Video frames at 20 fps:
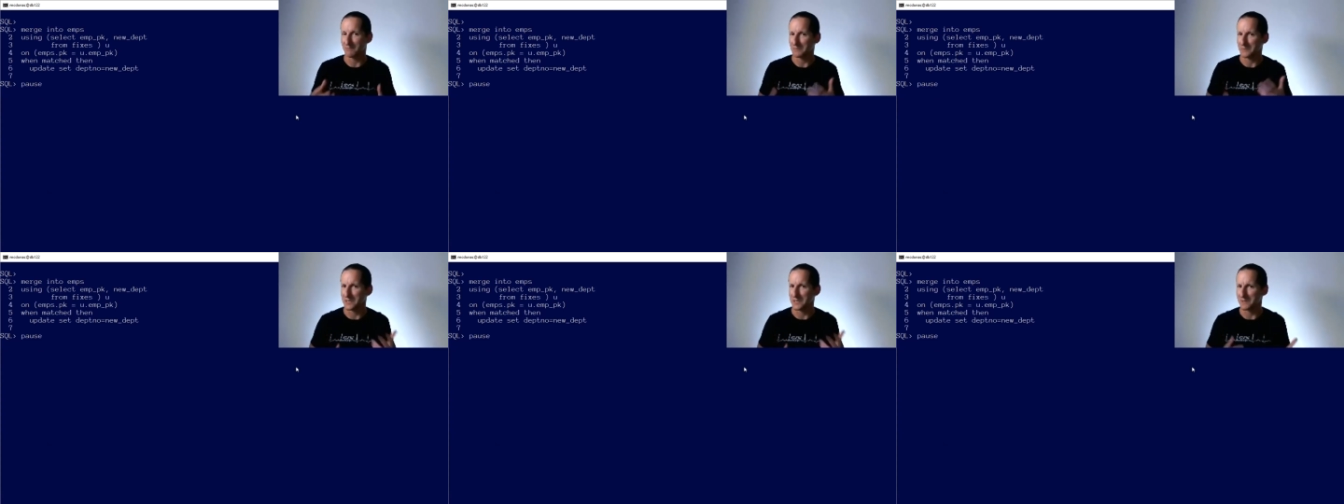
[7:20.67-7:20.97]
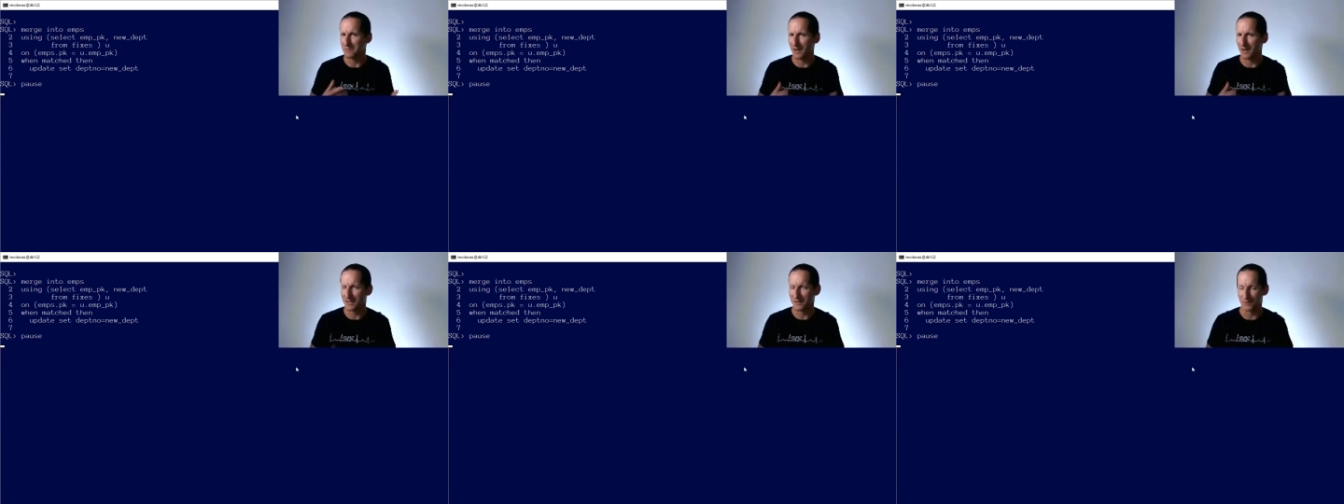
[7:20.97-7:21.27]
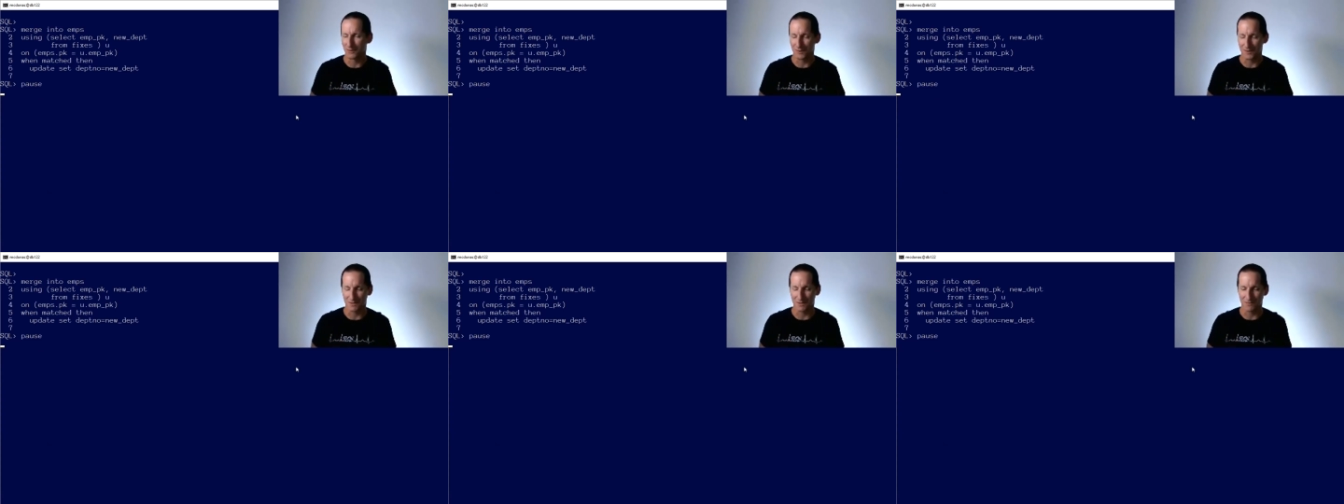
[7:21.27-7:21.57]
this might
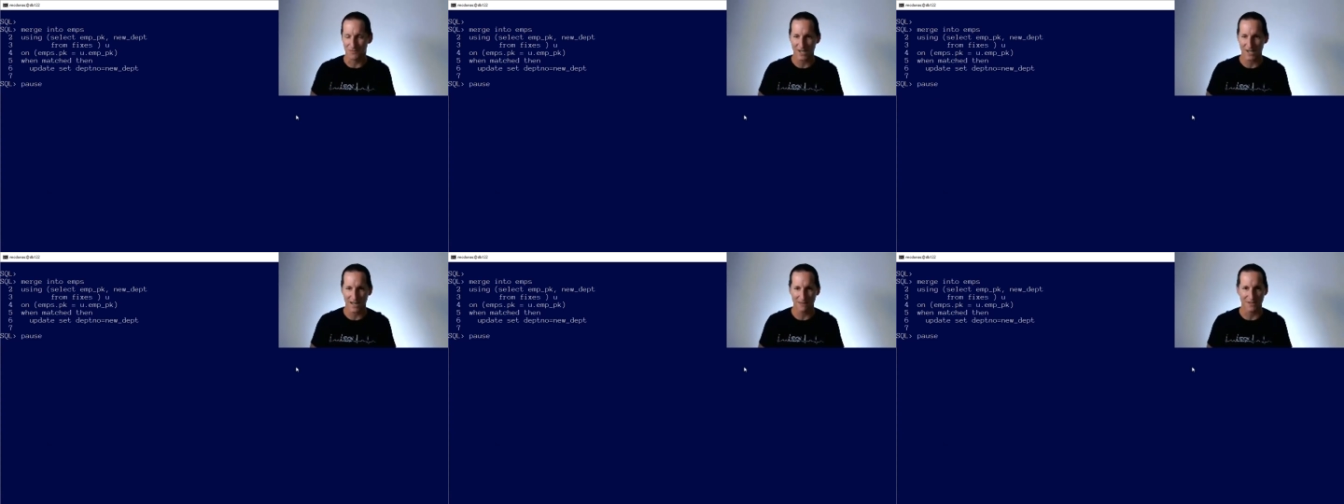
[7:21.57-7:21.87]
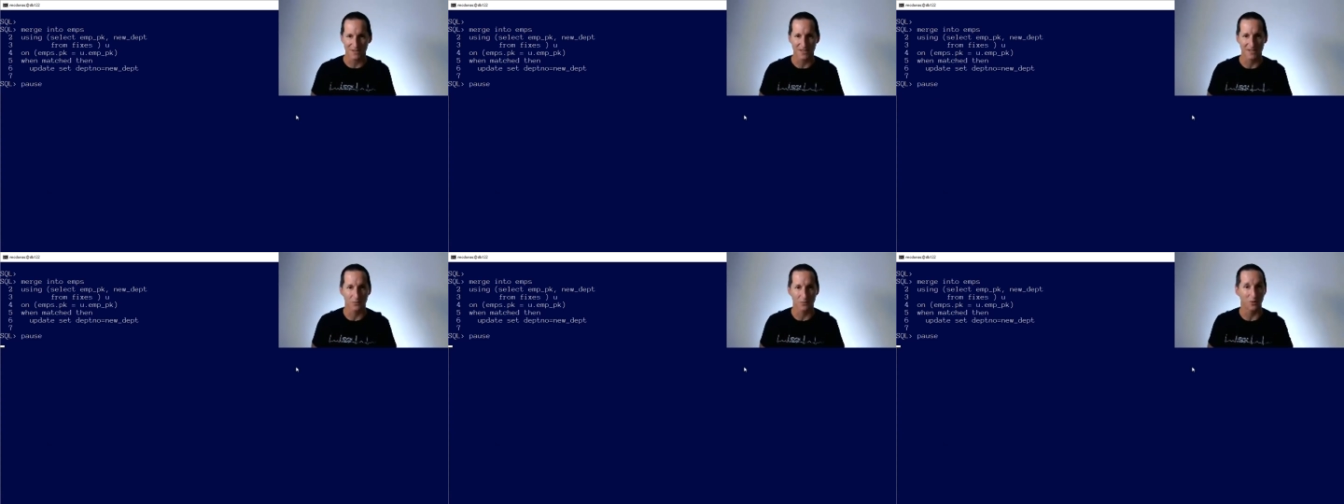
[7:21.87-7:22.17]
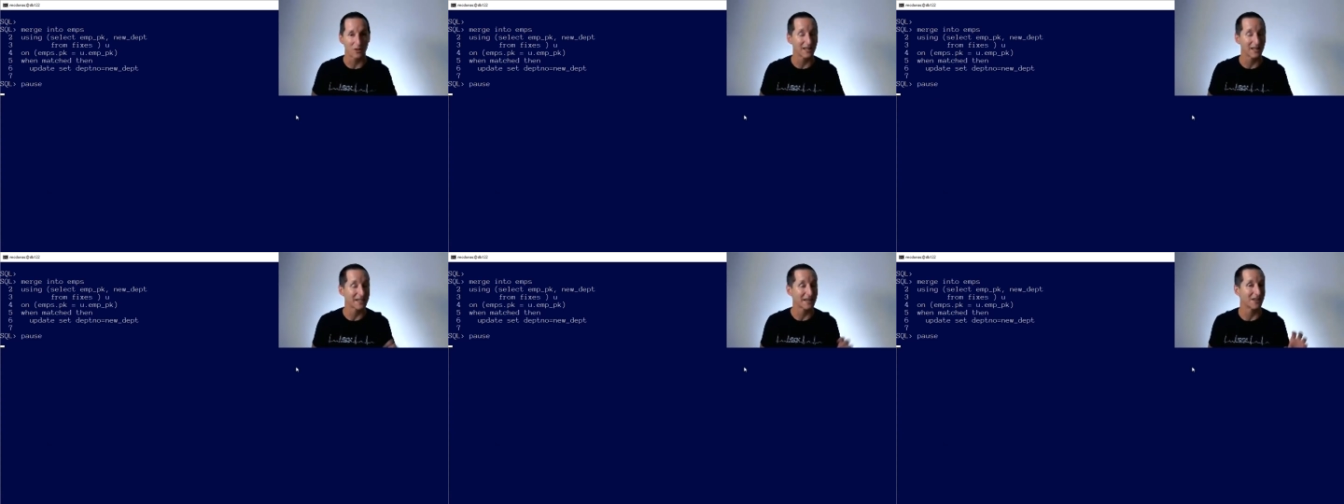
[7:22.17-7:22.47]
cause some dramas.
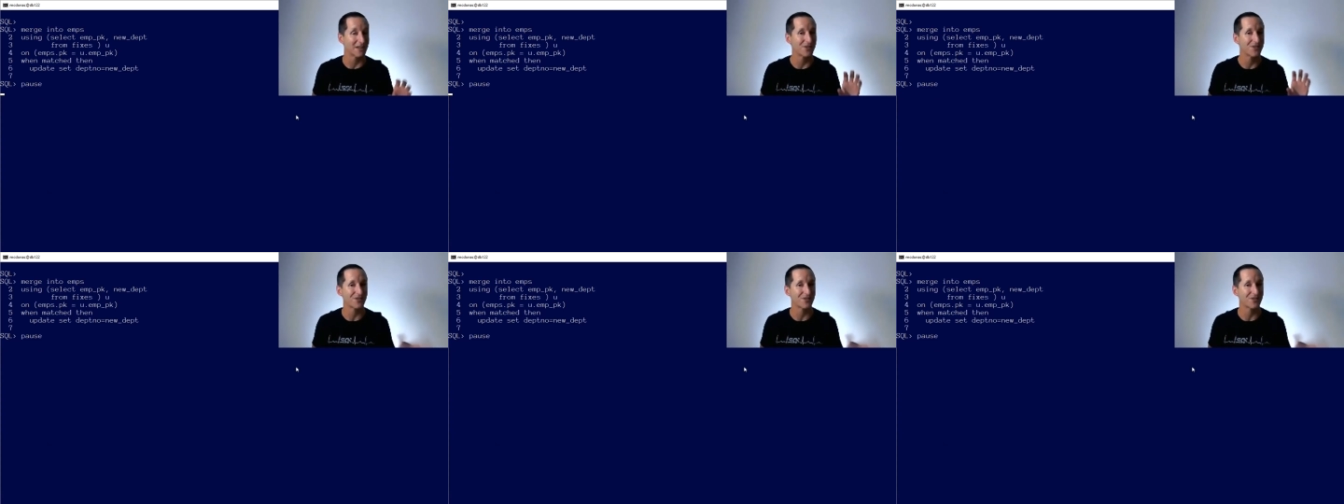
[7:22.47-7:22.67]
Will I get